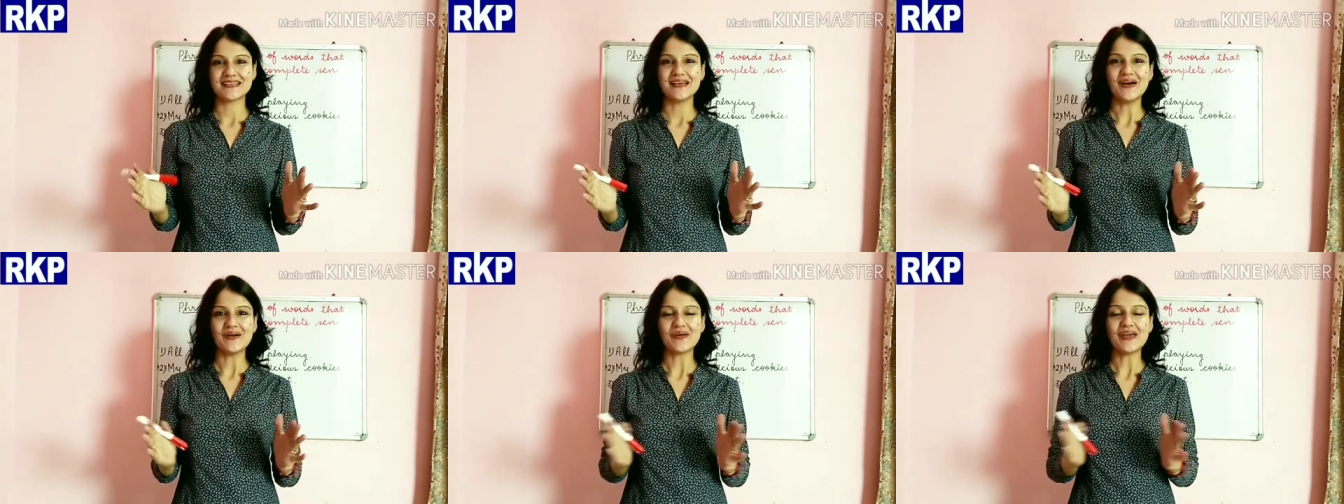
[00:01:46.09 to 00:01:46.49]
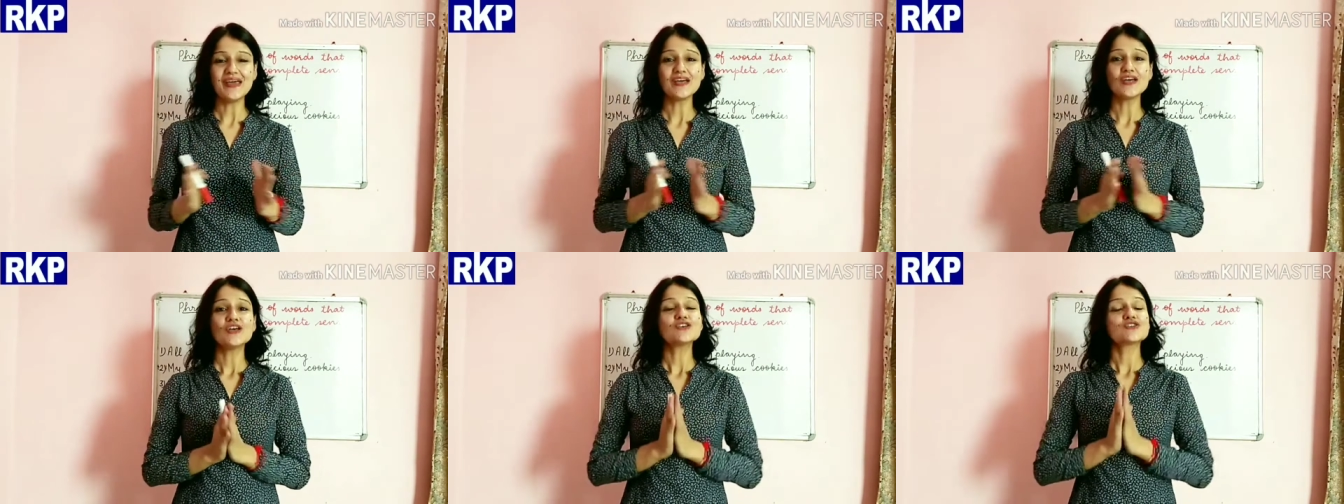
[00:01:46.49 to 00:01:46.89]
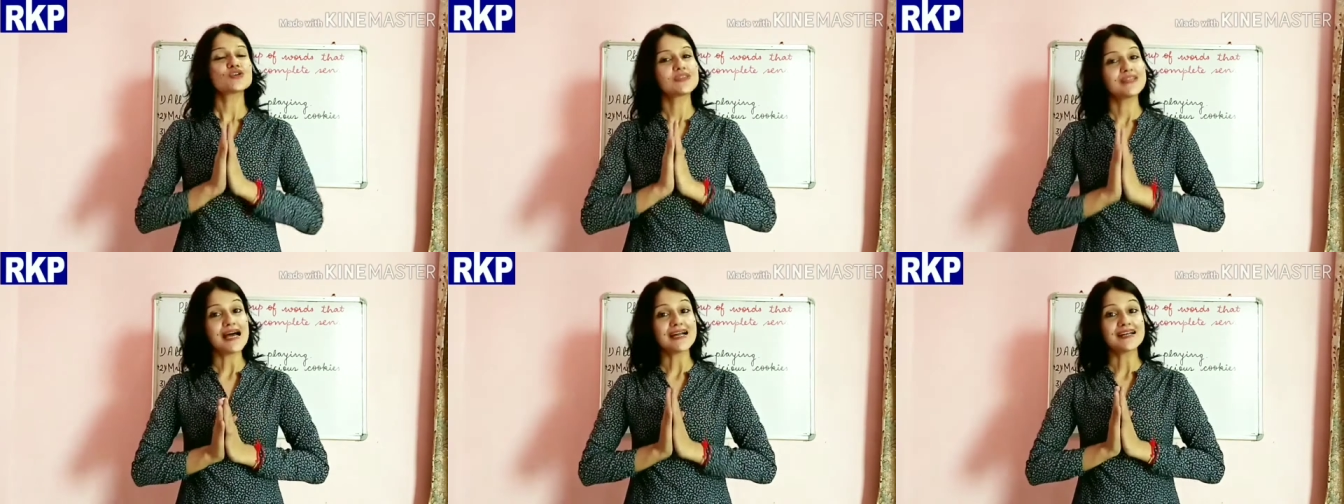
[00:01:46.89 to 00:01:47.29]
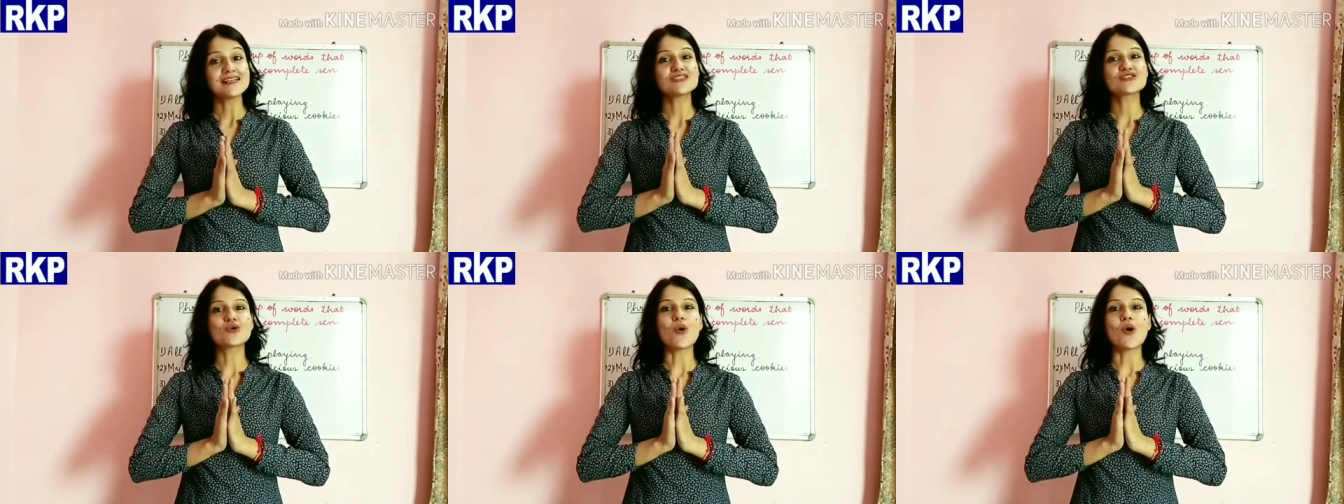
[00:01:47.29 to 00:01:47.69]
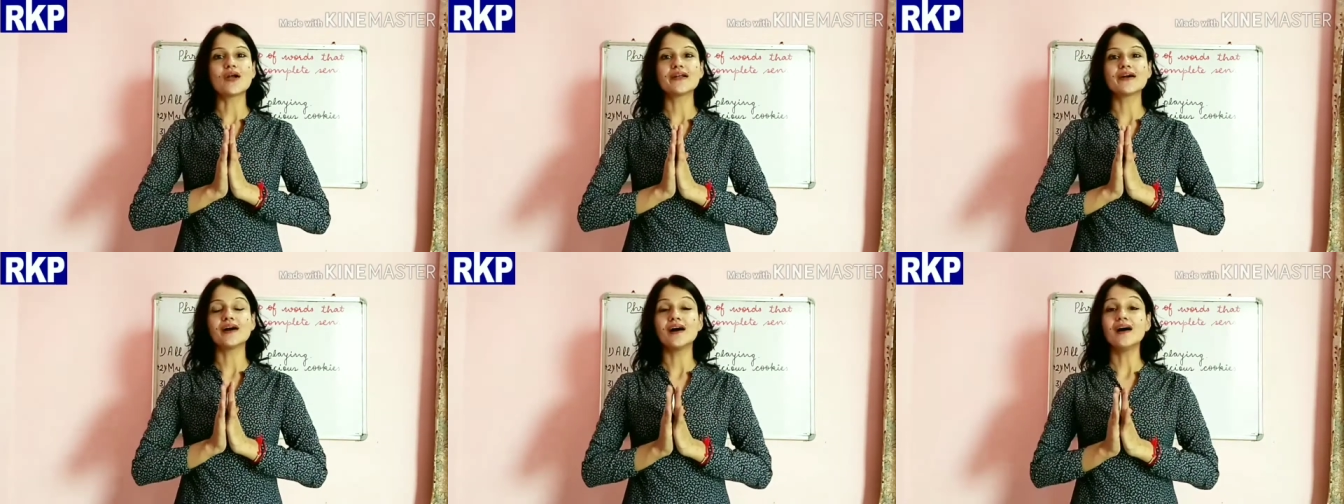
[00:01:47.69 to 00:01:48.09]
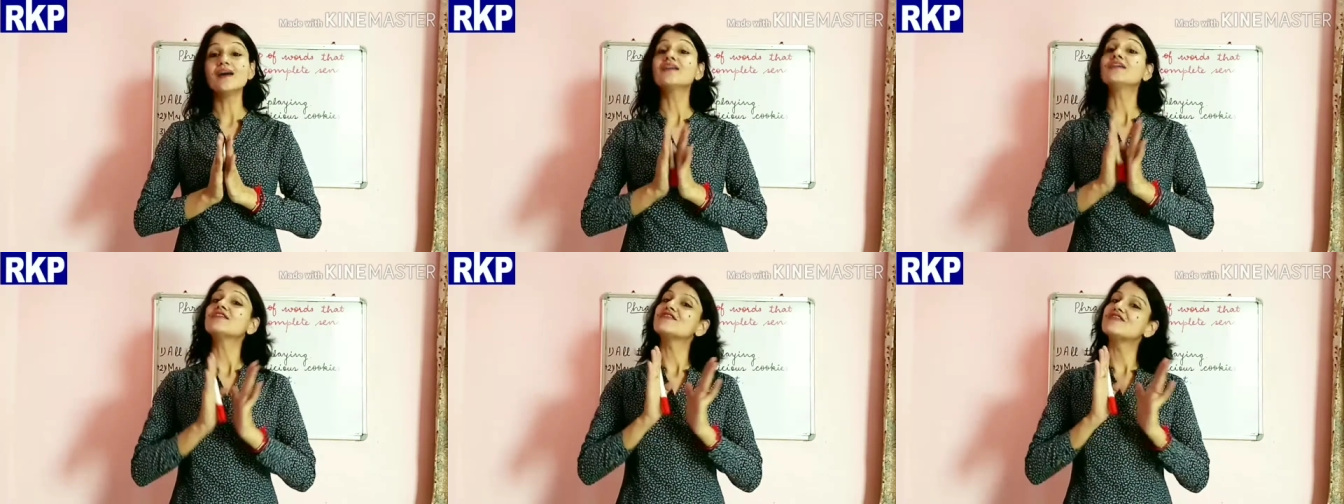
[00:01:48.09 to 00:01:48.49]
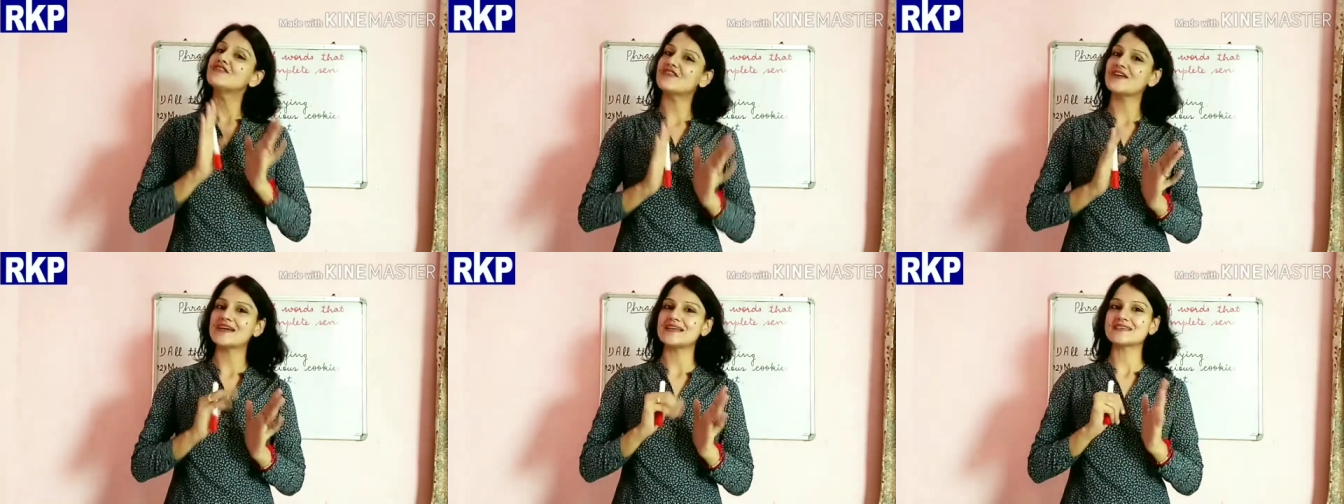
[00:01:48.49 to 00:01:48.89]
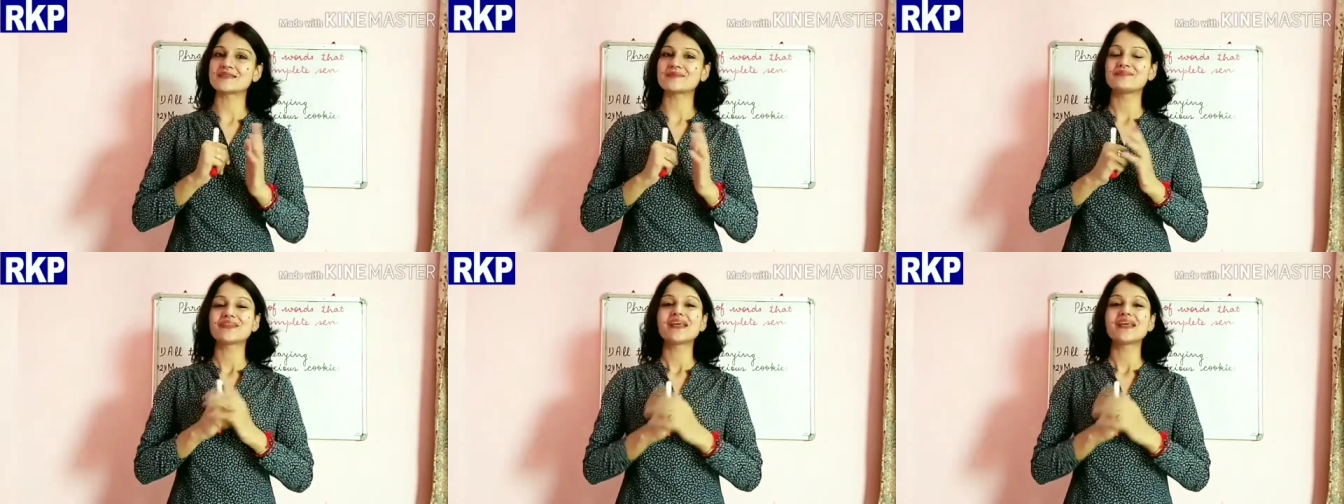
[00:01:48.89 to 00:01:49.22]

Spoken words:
Okay, so that is called a phrase.